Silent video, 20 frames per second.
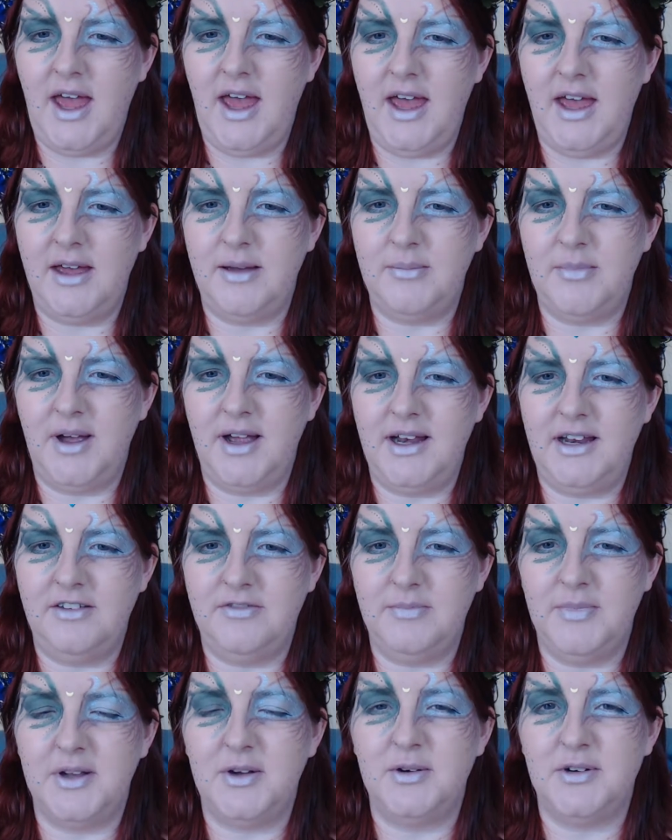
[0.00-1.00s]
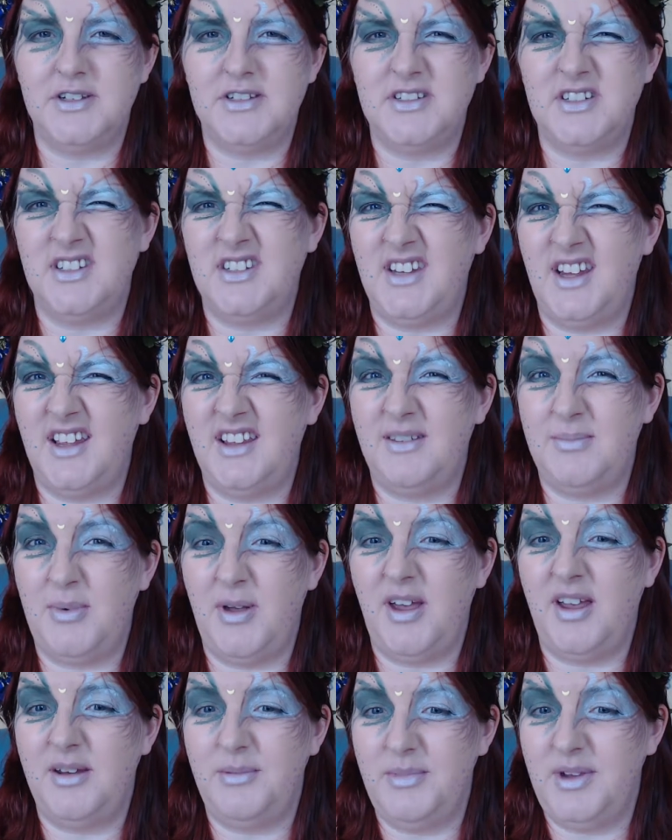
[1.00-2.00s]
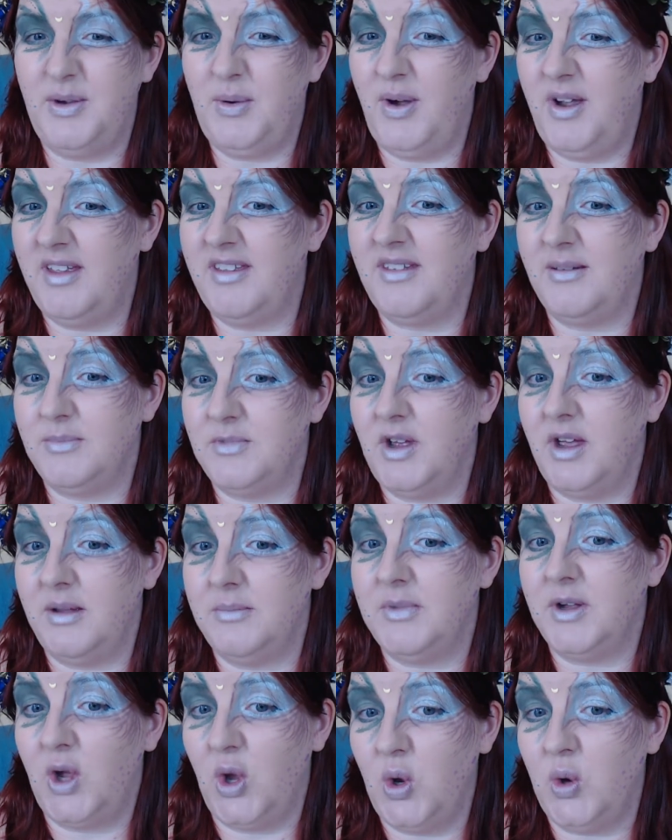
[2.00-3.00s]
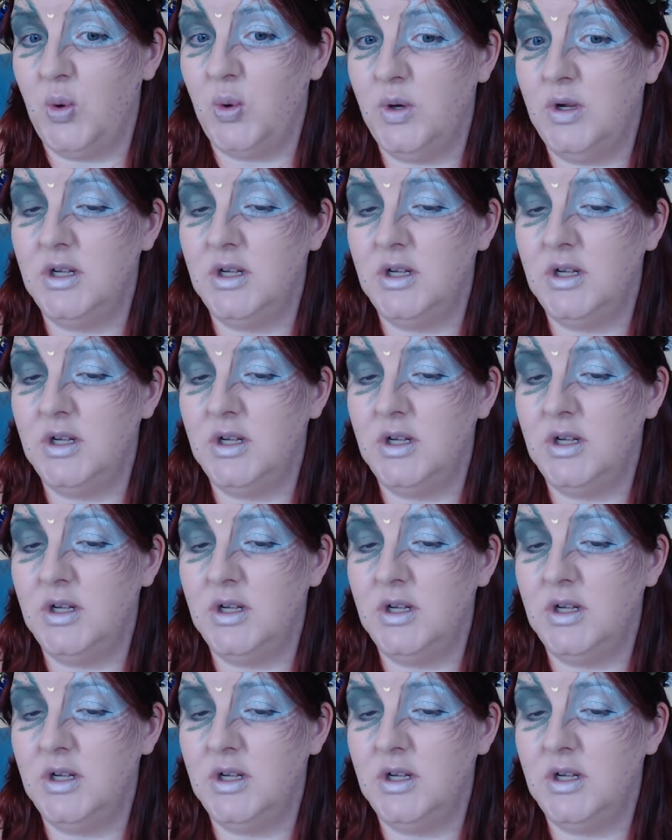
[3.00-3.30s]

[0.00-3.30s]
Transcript: I left my Christian days behind me quite some time ago.